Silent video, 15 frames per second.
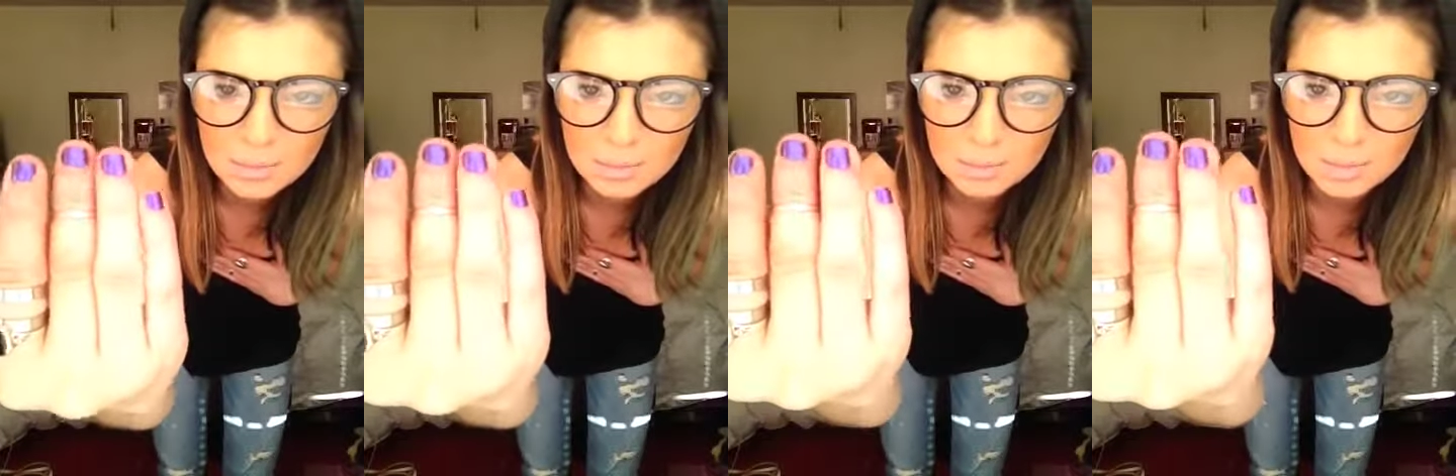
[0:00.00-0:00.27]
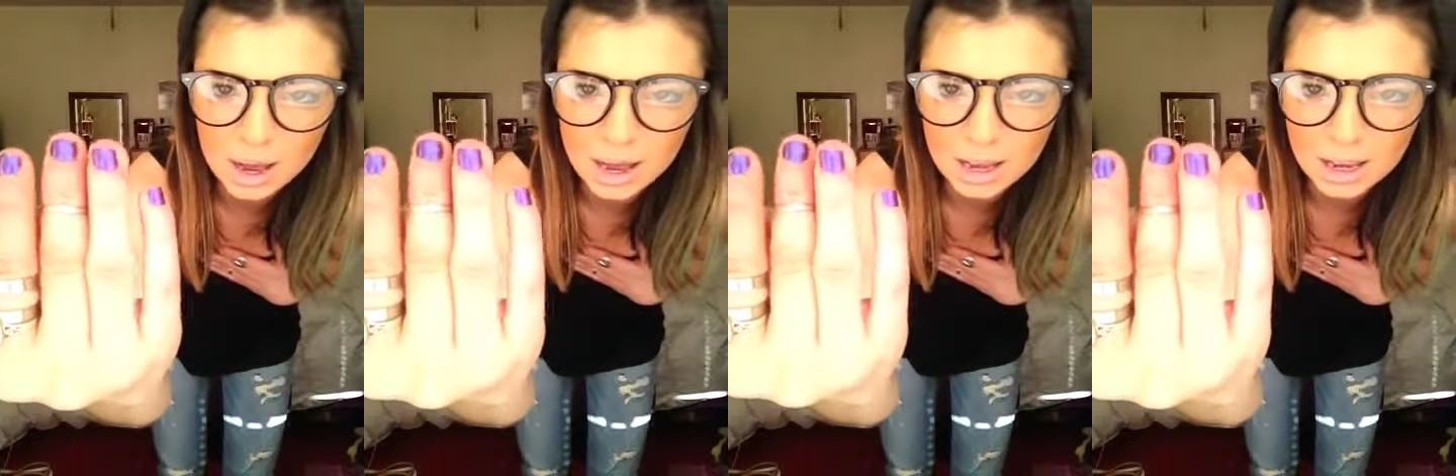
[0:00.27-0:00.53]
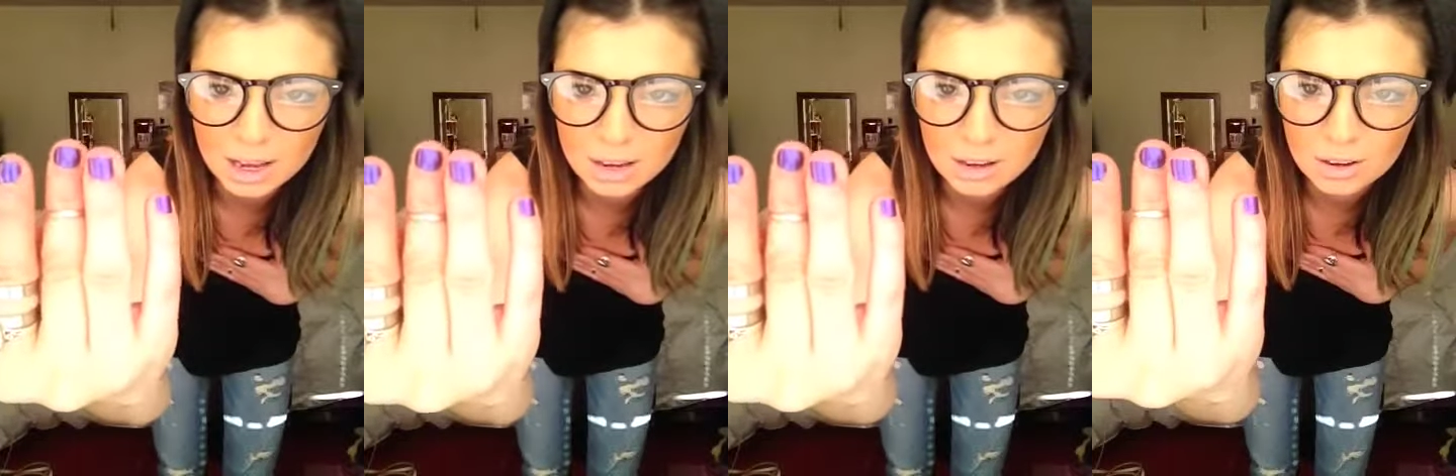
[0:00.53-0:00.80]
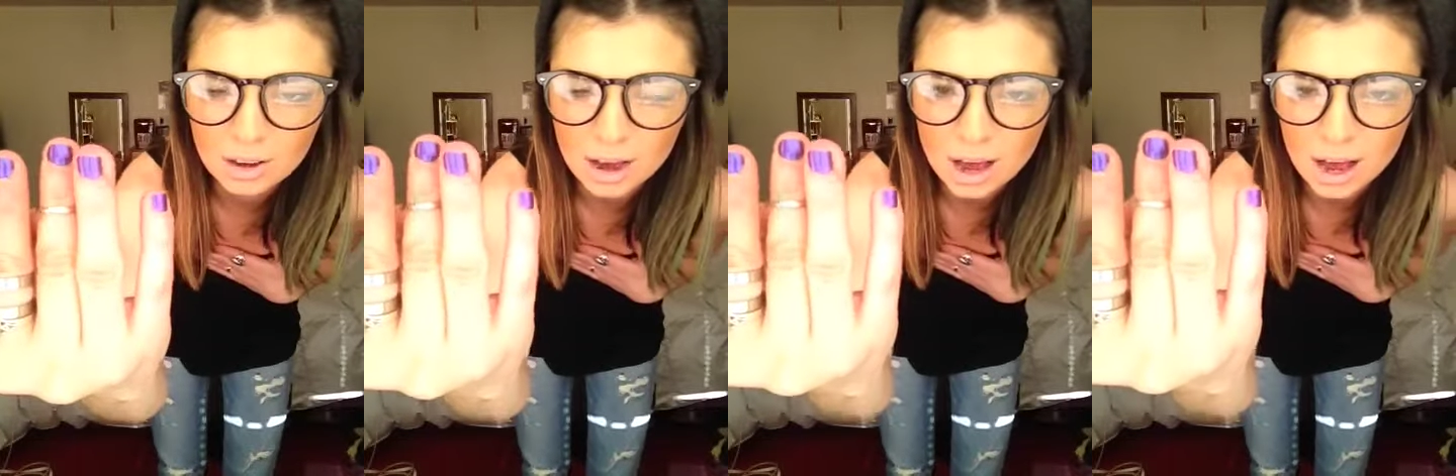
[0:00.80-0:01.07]
my
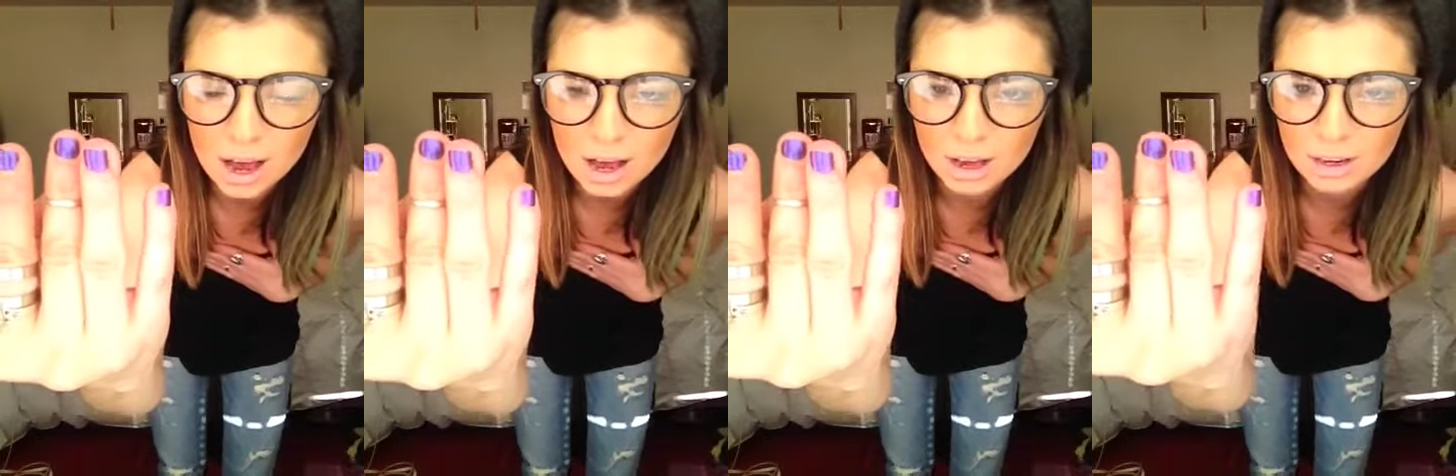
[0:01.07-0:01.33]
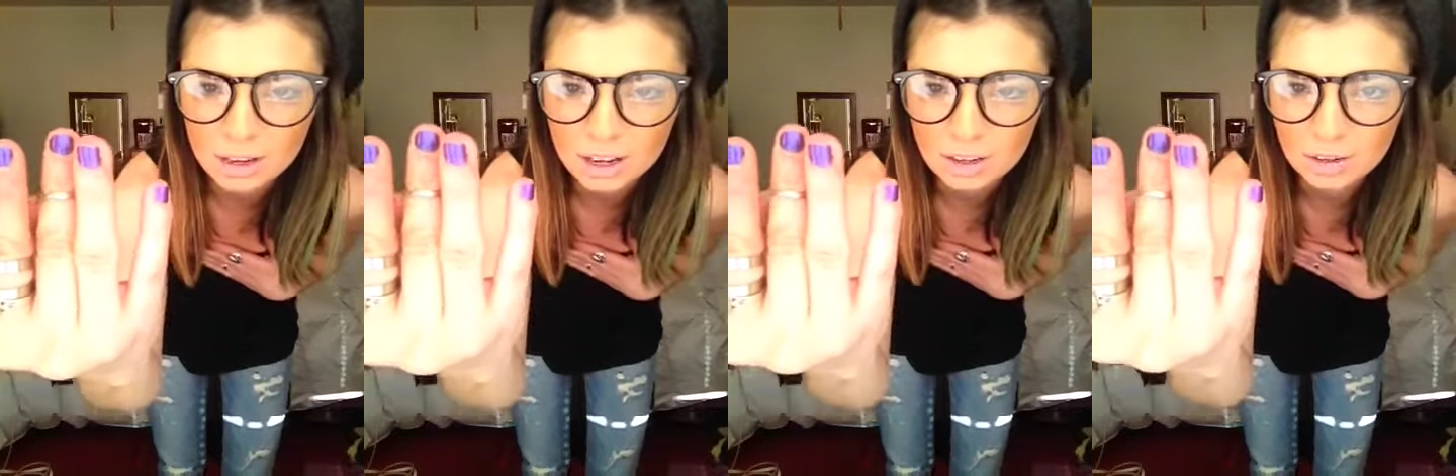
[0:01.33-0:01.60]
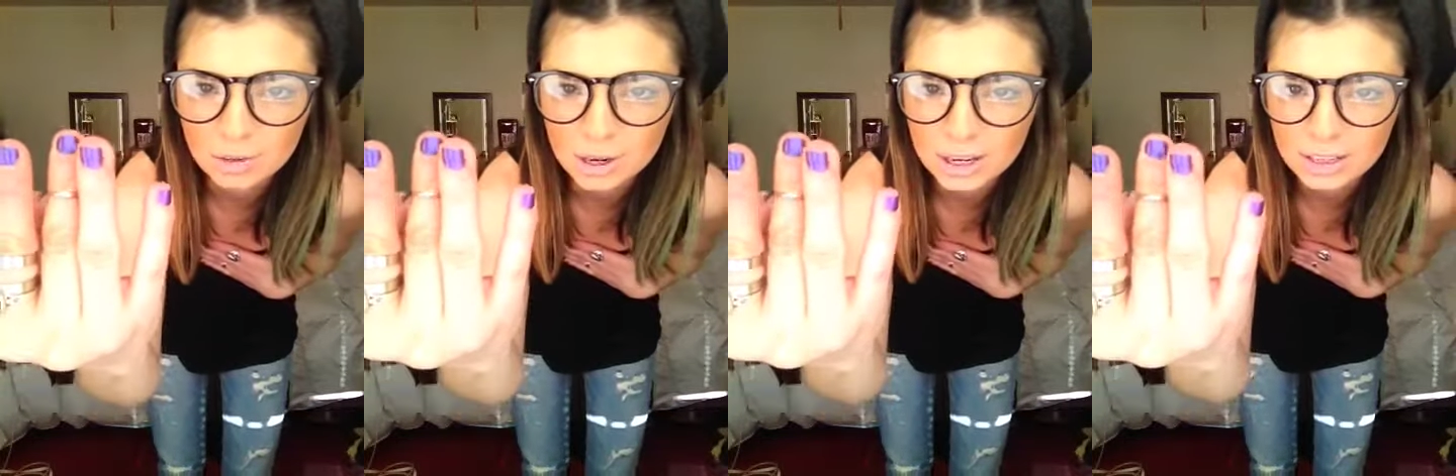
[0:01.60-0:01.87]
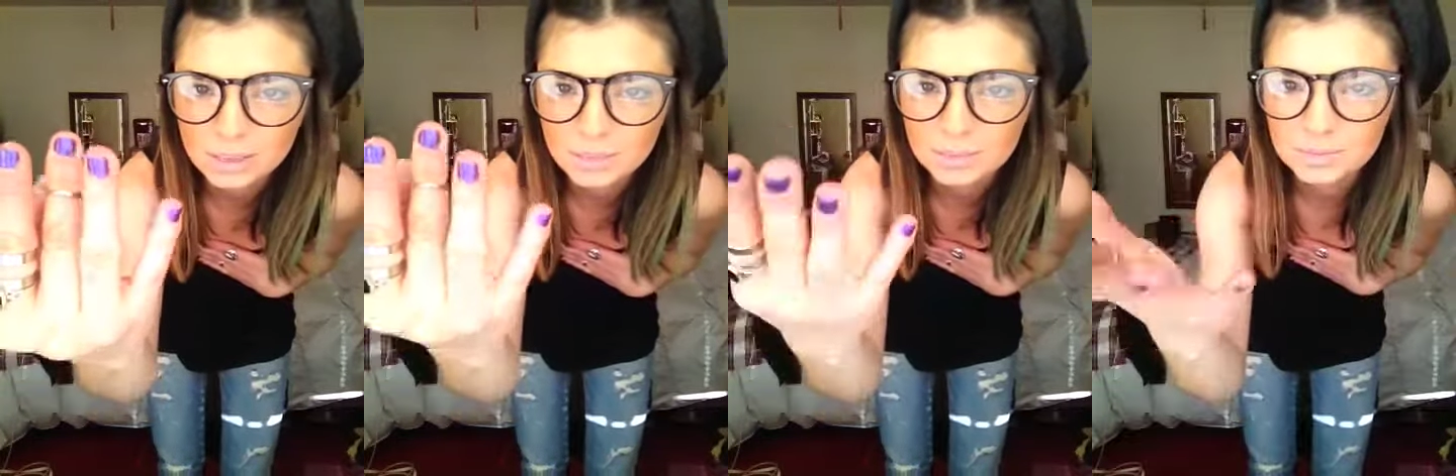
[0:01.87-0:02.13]
uh, knuckle
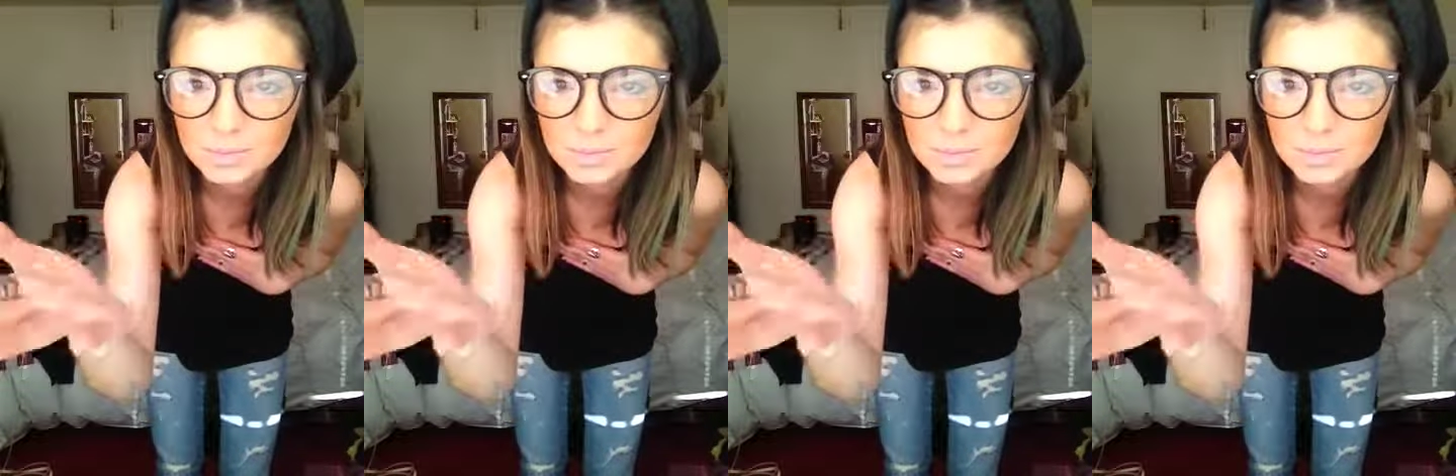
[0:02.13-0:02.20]
ring,